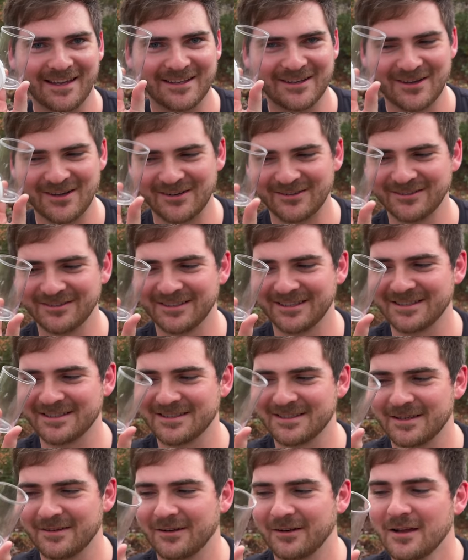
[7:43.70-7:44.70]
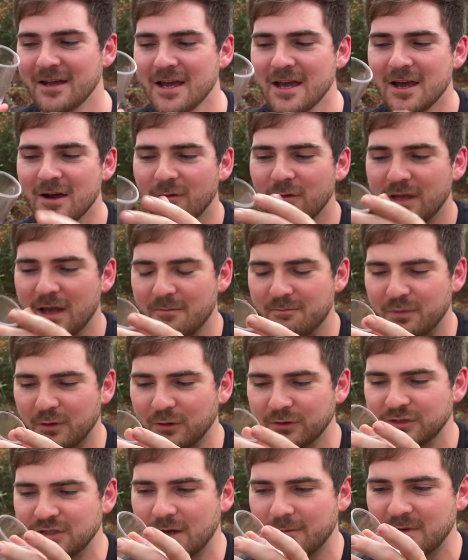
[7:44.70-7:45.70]
got her in the container. We got
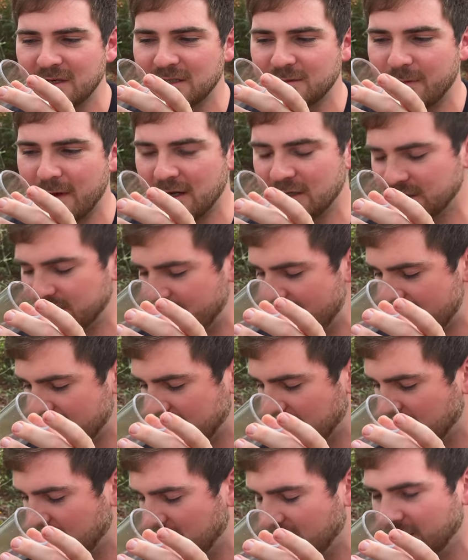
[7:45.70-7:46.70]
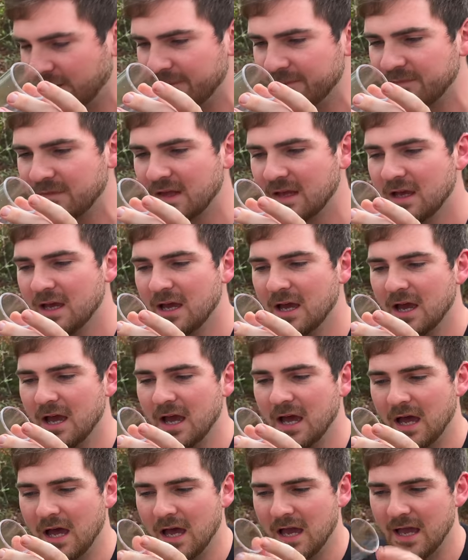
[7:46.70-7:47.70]
bold jumping spiders back at home.
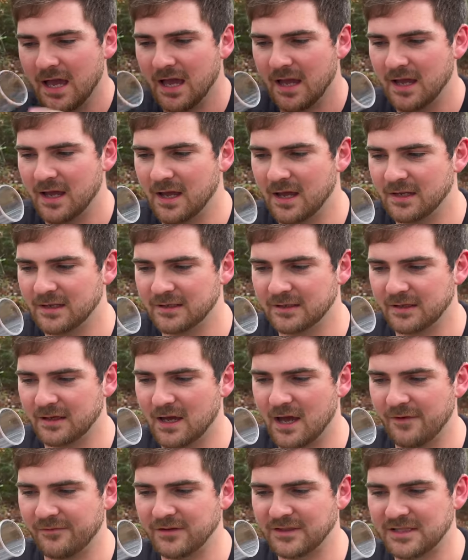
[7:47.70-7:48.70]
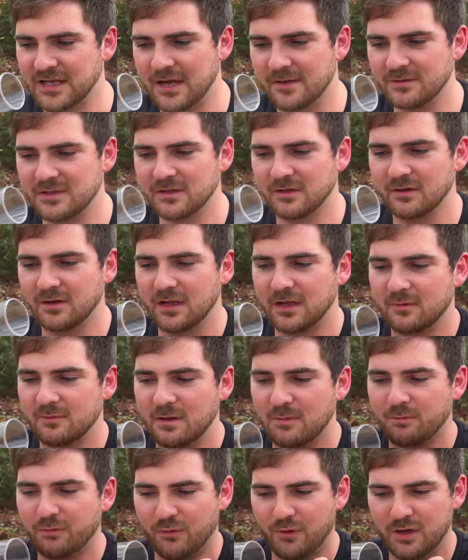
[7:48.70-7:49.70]
And oftentimes, you know, they can
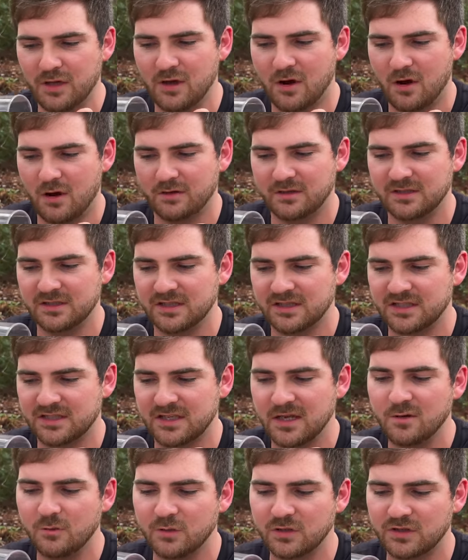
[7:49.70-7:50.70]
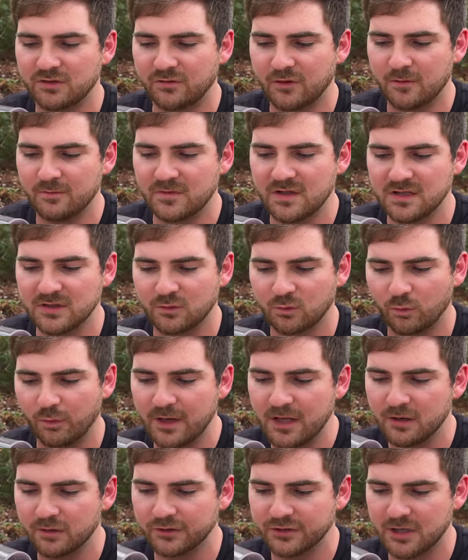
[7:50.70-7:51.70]
be pretty hard to distinguish from these
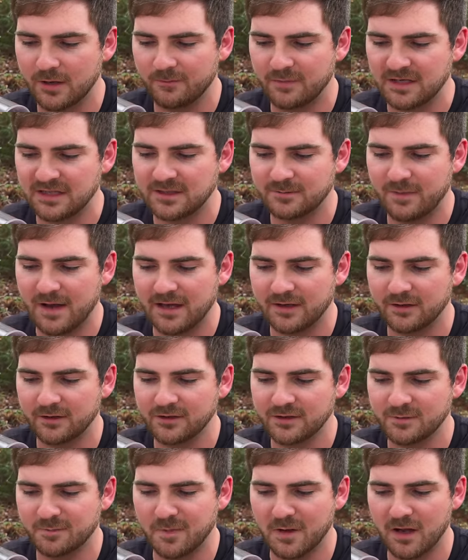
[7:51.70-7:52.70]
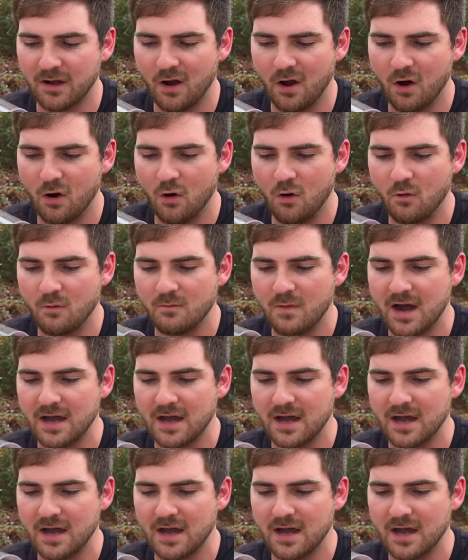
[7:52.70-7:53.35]
regal jumping spiders, but oh my